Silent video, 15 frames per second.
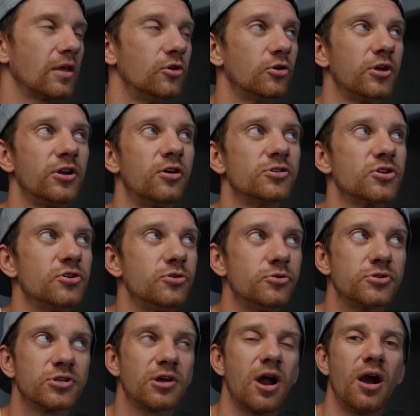You can also
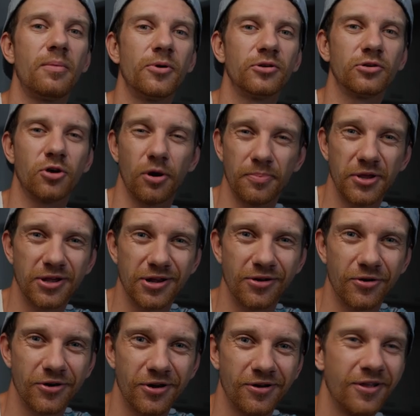use Carbon Copy
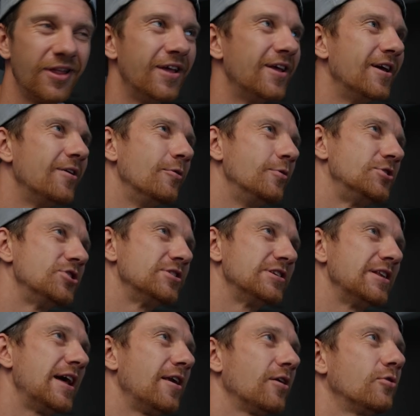Cloner, which is
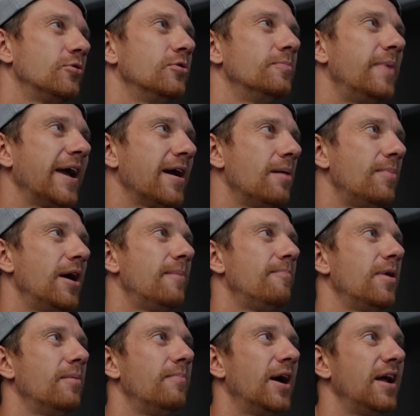another cool backup app,
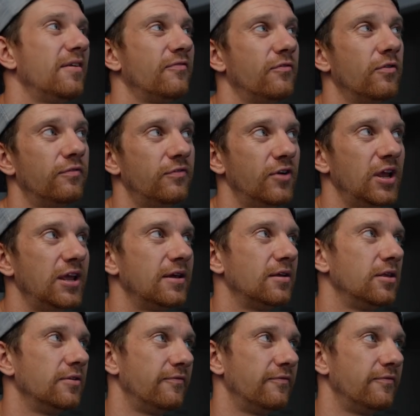but for free.